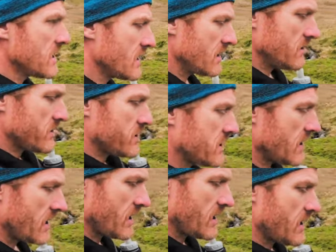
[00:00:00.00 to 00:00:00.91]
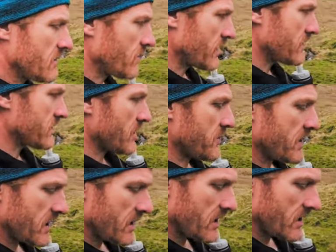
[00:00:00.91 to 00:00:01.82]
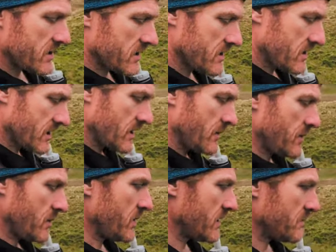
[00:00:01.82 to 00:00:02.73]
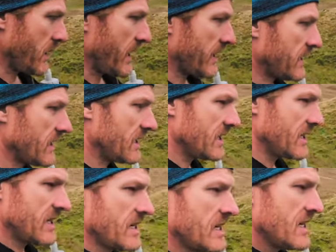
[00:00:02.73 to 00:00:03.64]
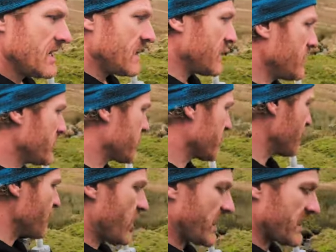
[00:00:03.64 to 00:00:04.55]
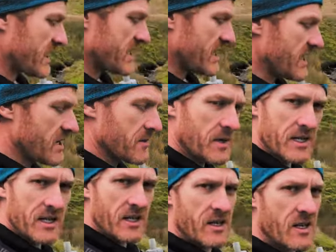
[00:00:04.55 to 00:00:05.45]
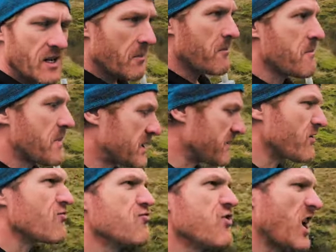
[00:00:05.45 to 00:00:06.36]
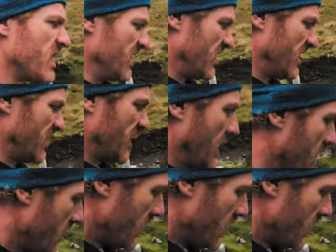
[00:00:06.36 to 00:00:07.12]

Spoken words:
when I was up here last, a couple of weeks back, there was some rotten deer making a bit of a ruckus.